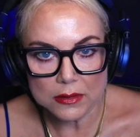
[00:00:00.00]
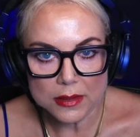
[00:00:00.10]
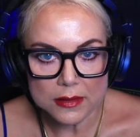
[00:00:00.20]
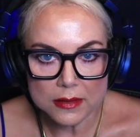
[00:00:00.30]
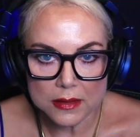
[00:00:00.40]

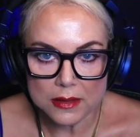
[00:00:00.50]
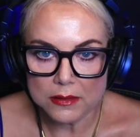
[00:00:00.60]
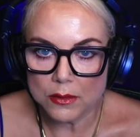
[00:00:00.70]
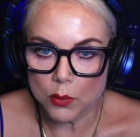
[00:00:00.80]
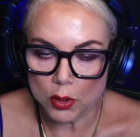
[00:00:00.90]
yep. in
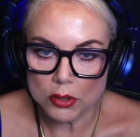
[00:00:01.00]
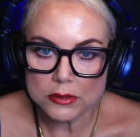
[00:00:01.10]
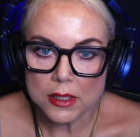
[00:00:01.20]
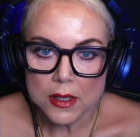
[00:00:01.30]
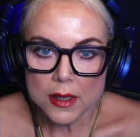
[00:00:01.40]
in the
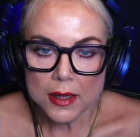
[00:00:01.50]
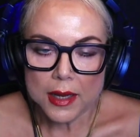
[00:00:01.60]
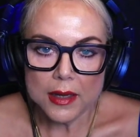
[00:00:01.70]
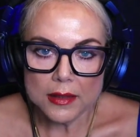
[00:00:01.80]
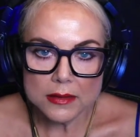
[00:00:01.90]
world mm-hmm.
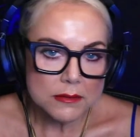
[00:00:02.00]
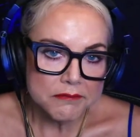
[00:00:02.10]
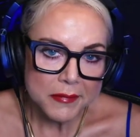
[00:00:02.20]
and